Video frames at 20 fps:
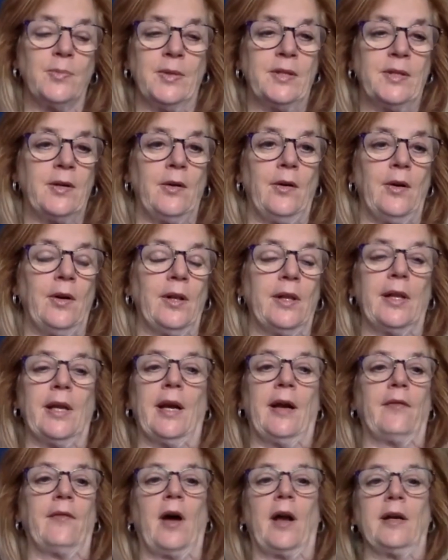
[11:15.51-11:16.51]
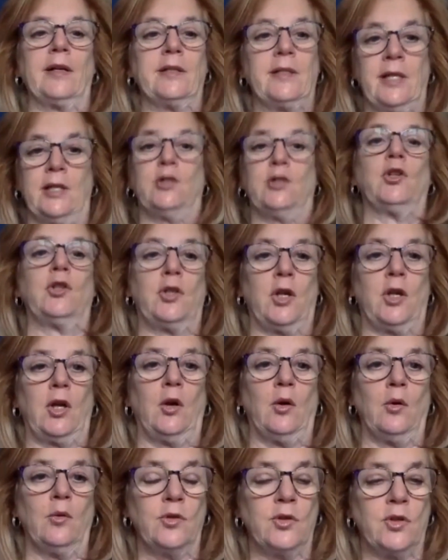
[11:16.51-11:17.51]
material and I've got to teach it to
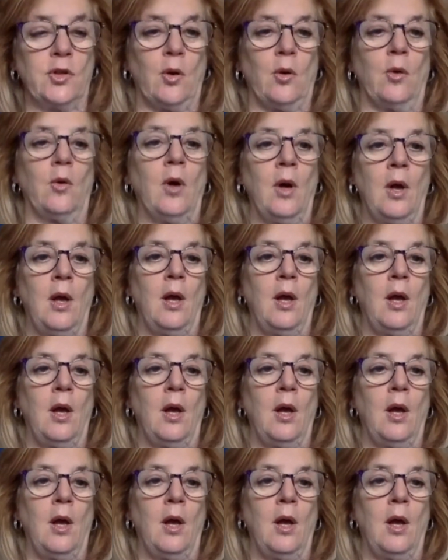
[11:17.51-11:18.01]
you so